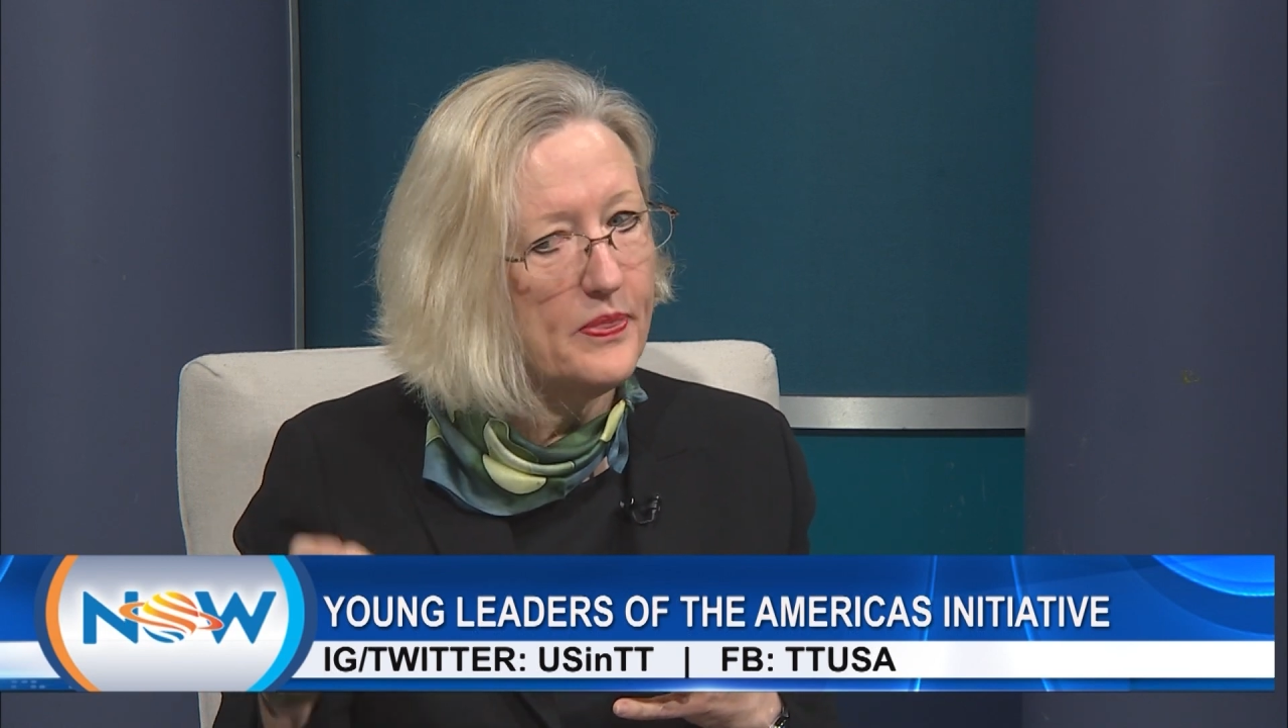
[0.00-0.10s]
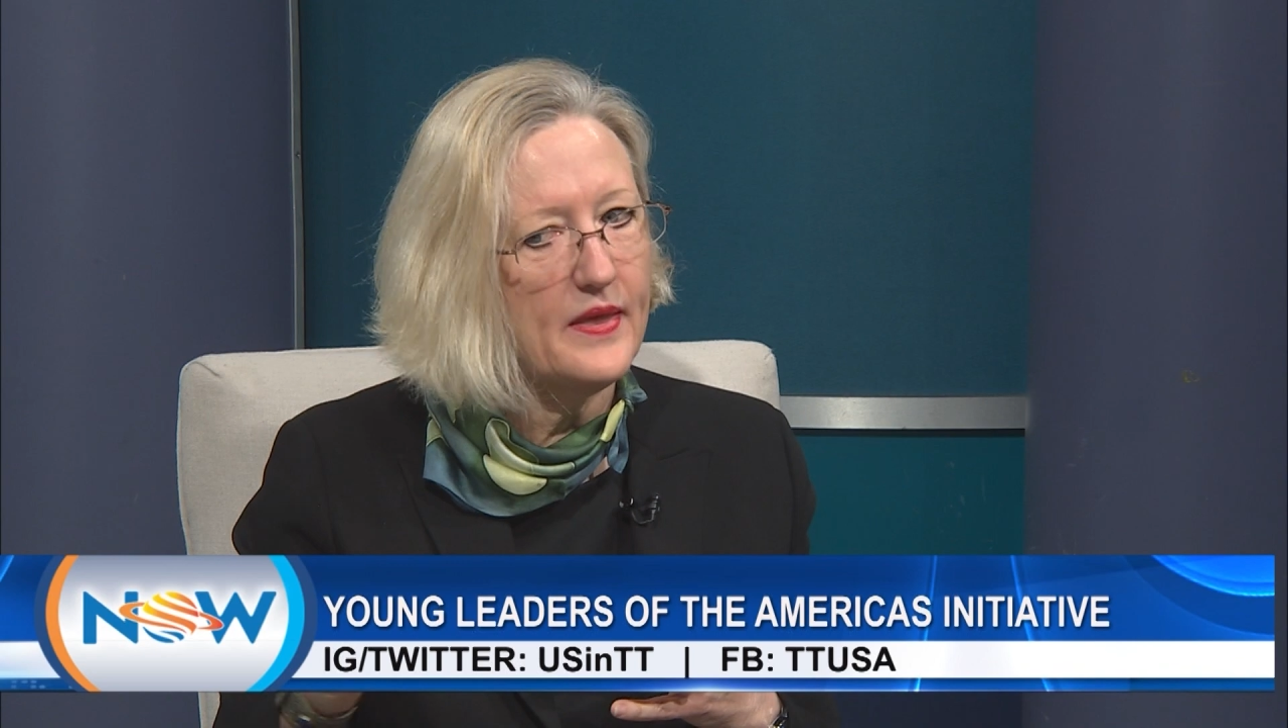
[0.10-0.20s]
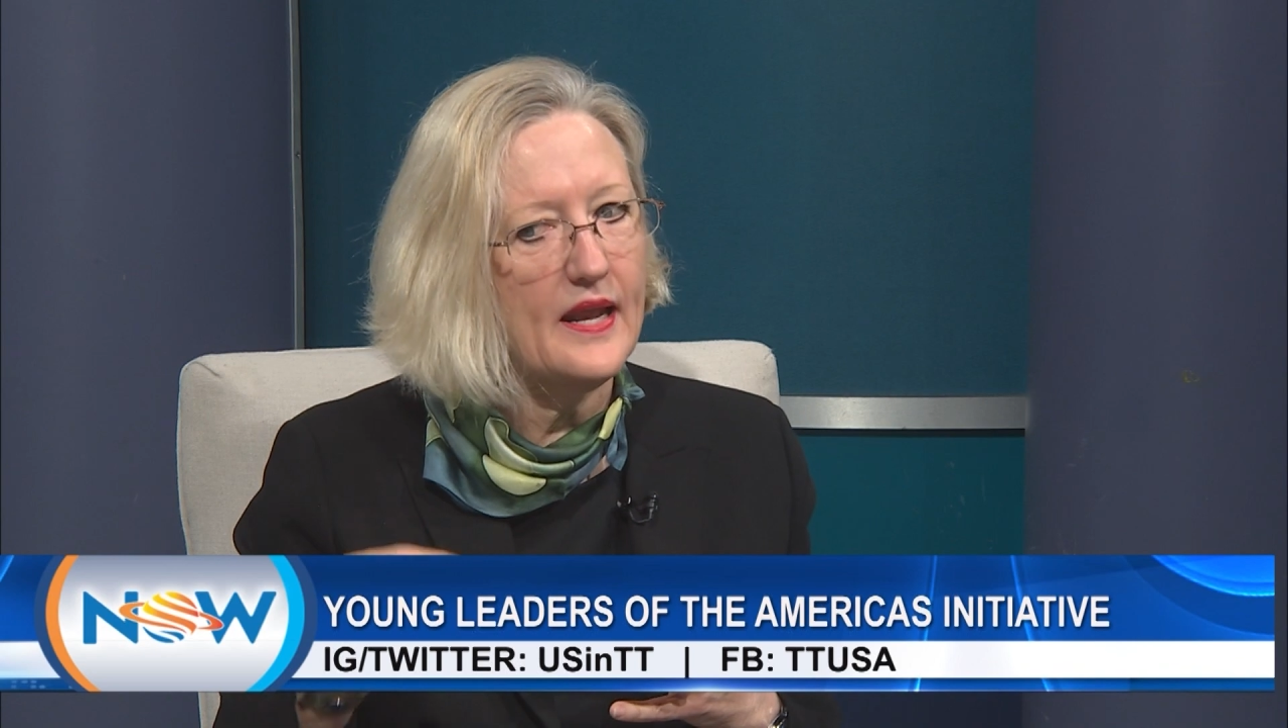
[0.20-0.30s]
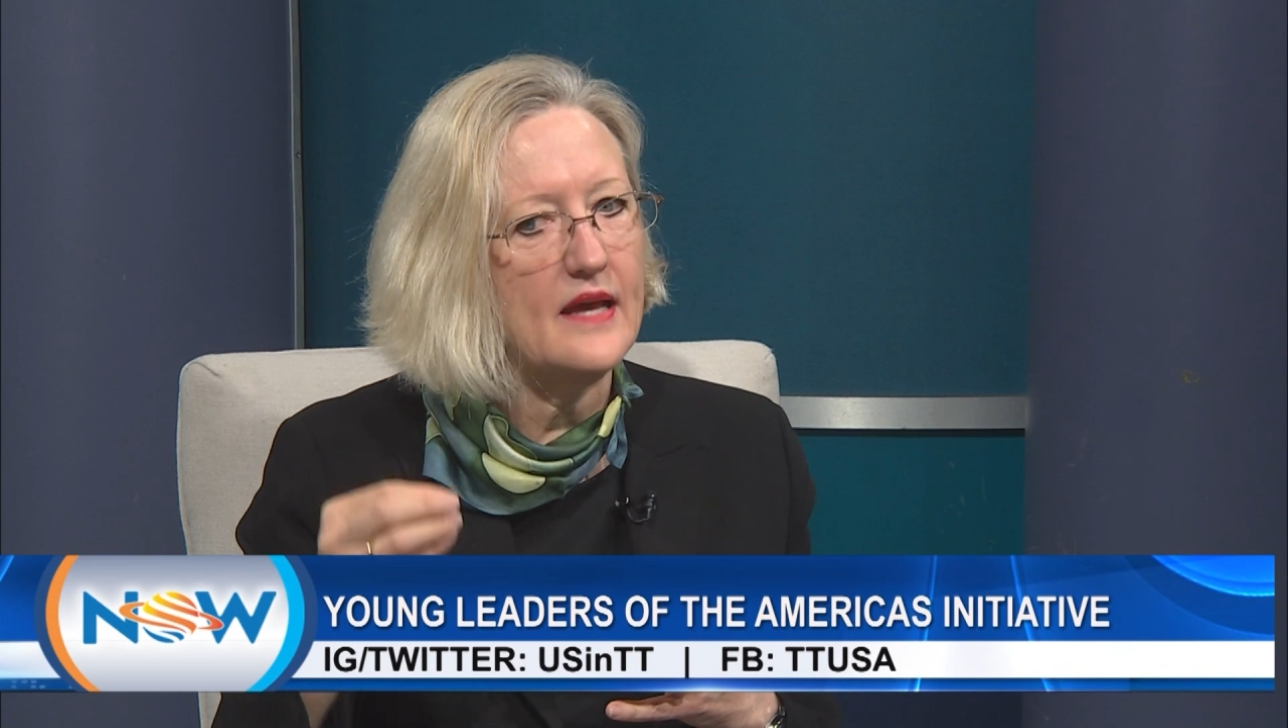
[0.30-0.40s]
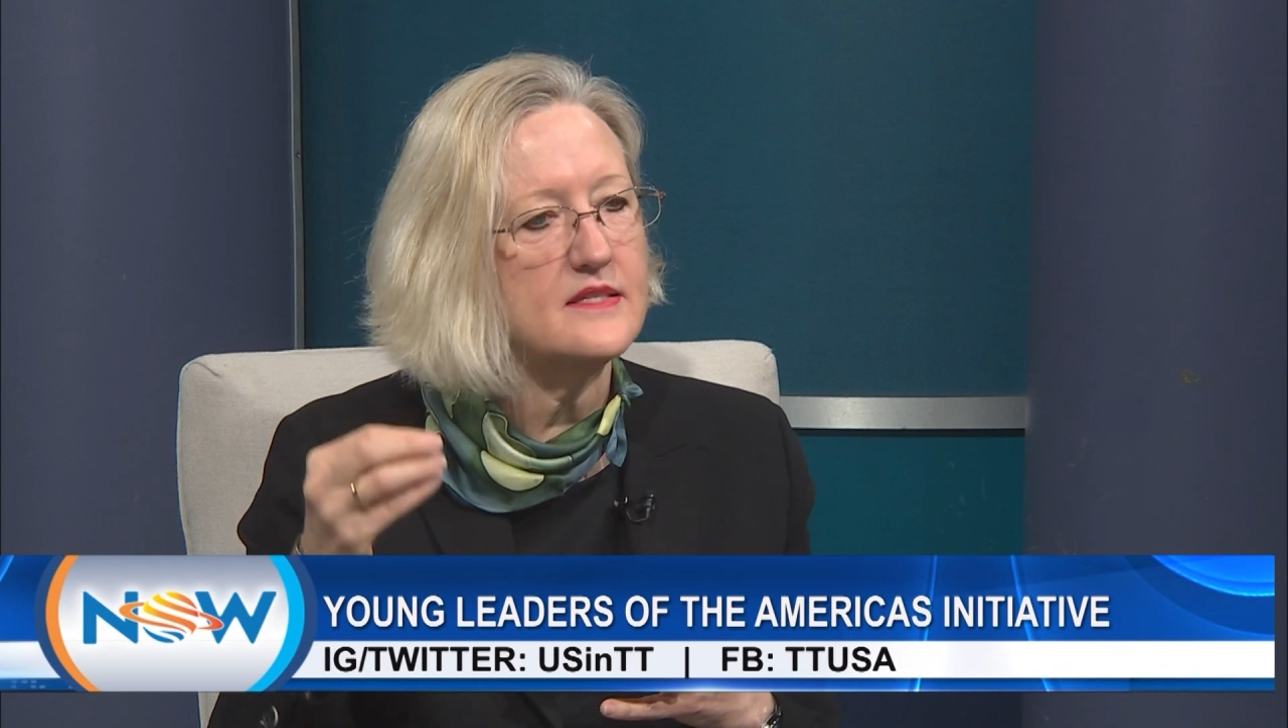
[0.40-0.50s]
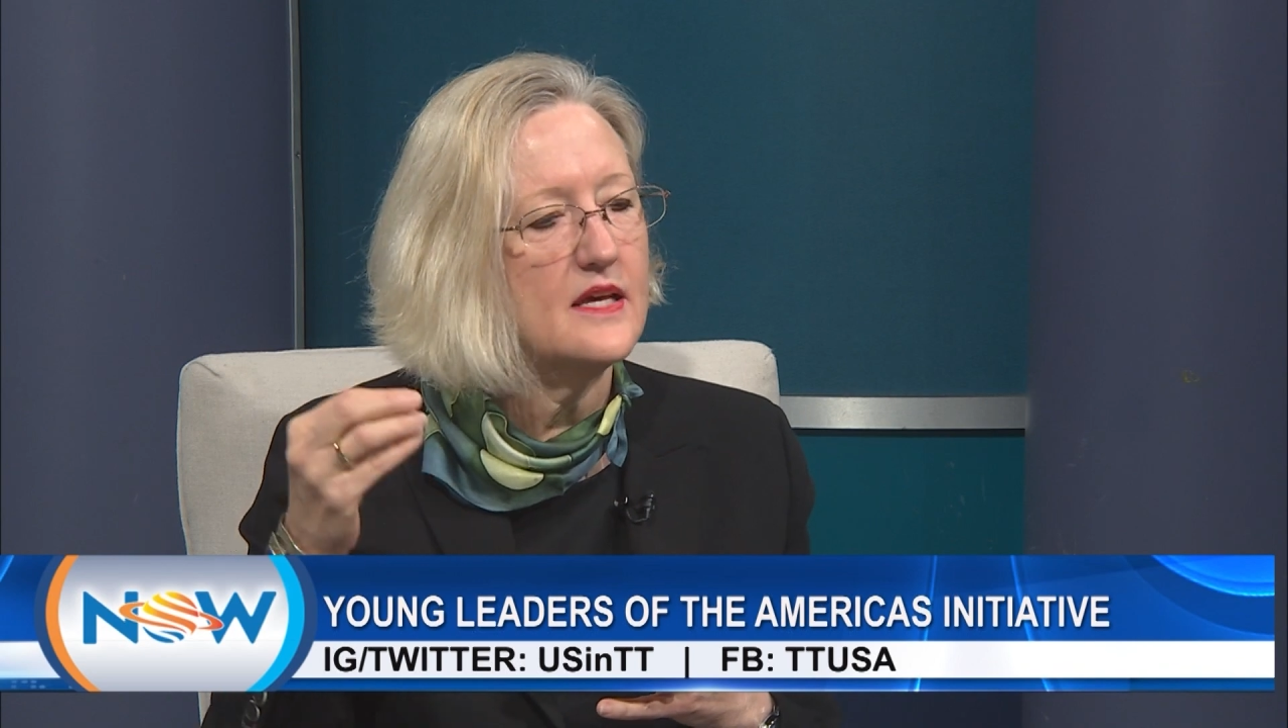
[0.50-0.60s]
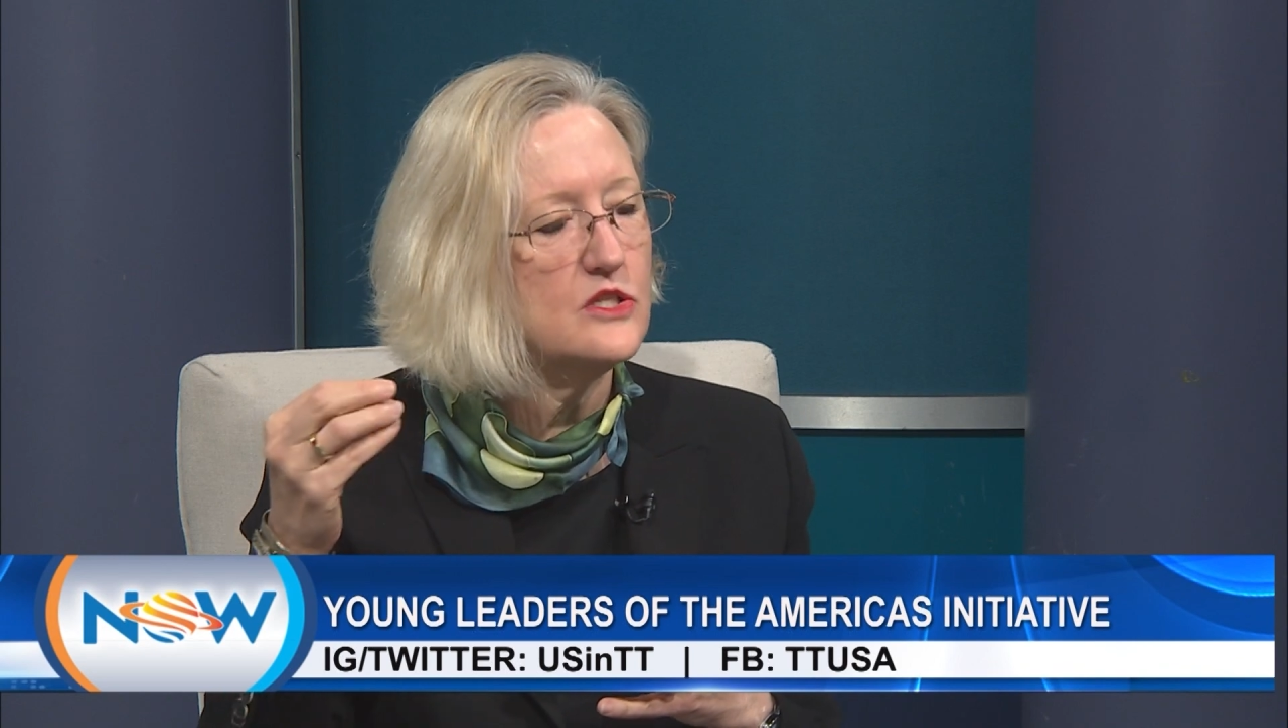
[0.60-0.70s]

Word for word: but that has